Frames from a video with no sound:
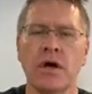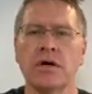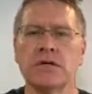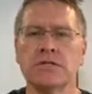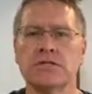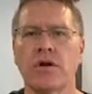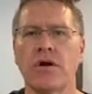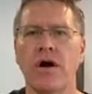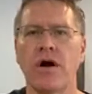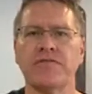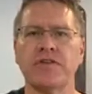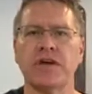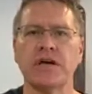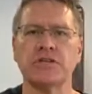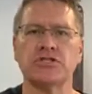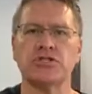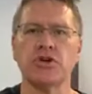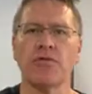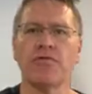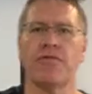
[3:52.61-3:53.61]
so I don't have to get
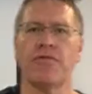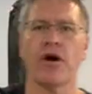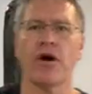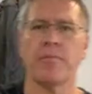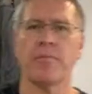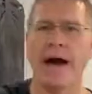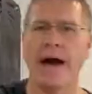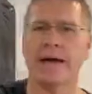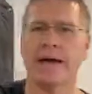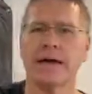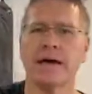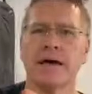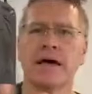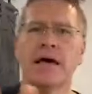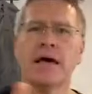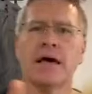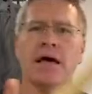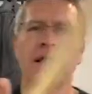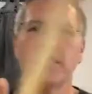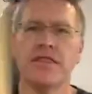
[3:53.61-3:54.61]
so far back.
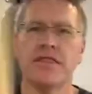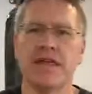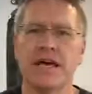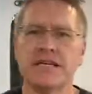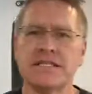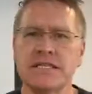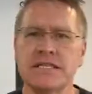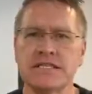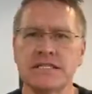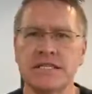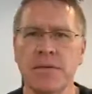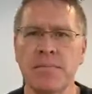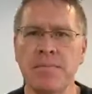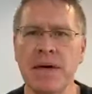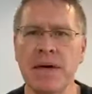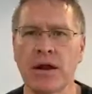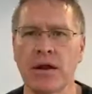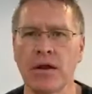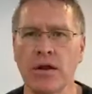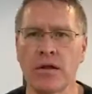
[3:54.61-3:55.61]
This is the
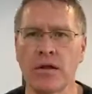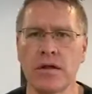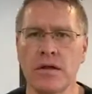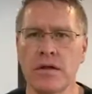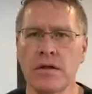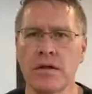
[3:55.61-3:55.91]
middle.